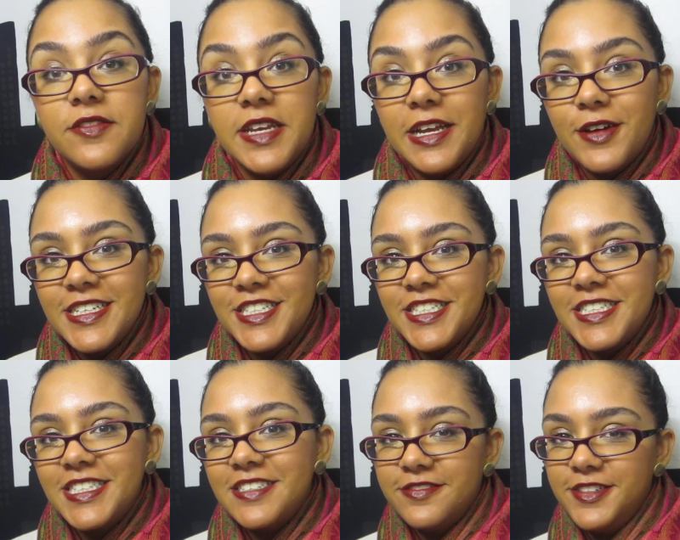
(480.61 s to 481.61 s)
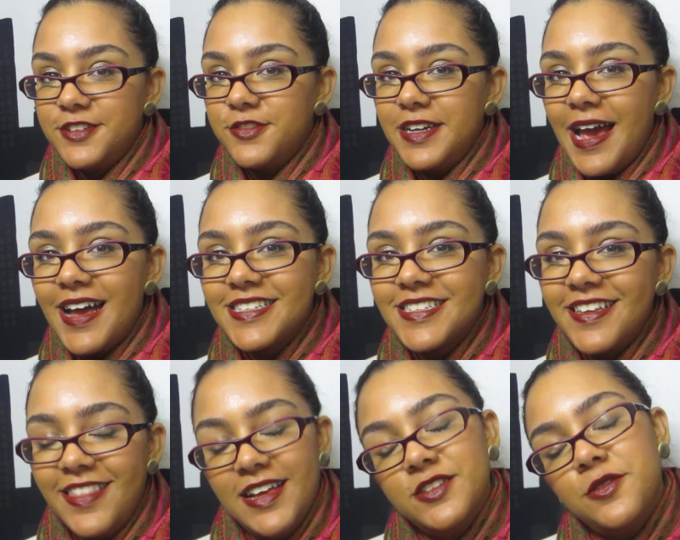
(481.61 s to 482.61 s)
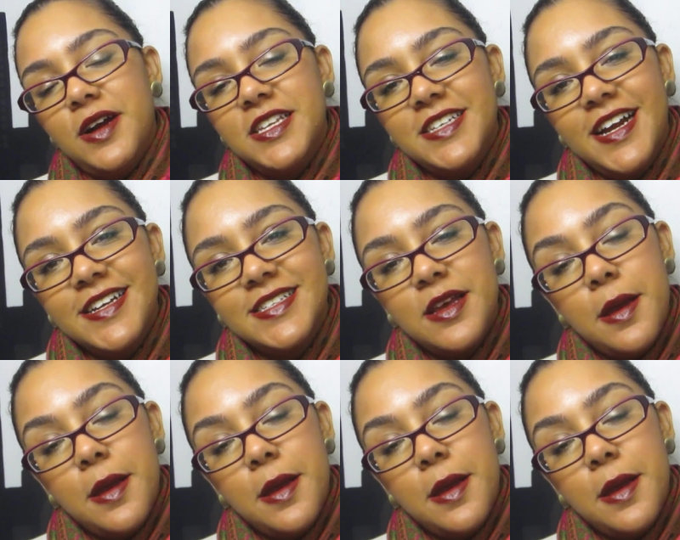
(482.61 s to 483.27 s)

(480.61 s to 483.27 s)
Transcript: have any questions, feel free to ask. Thanks for watching guys.